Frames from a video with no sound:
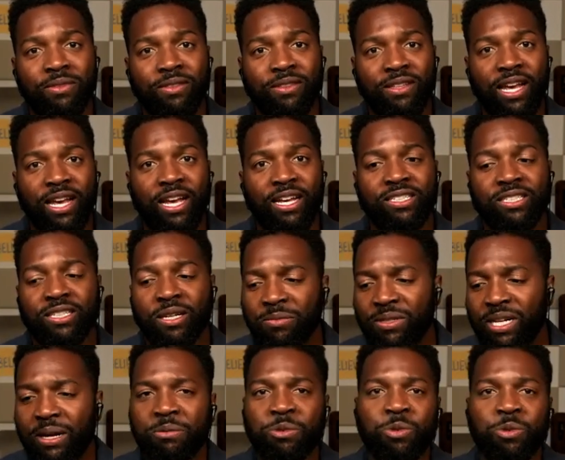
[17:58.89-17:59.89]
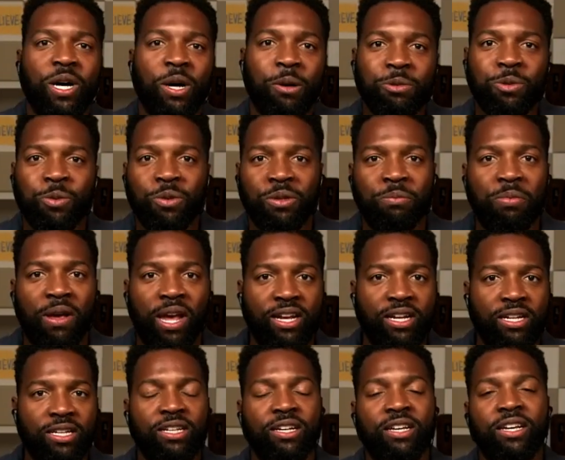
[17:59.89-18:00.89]
And sometimes what helps with
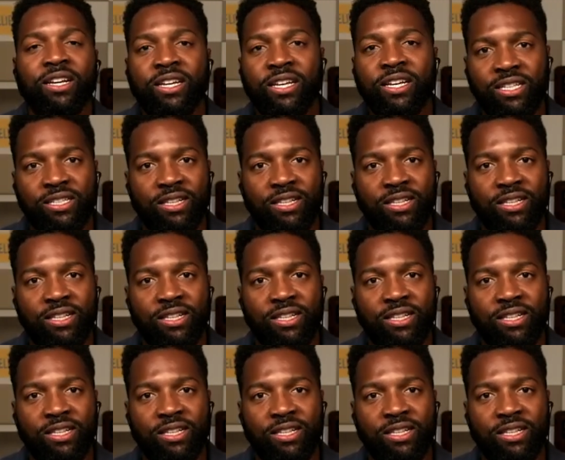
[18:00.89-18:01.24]
pain is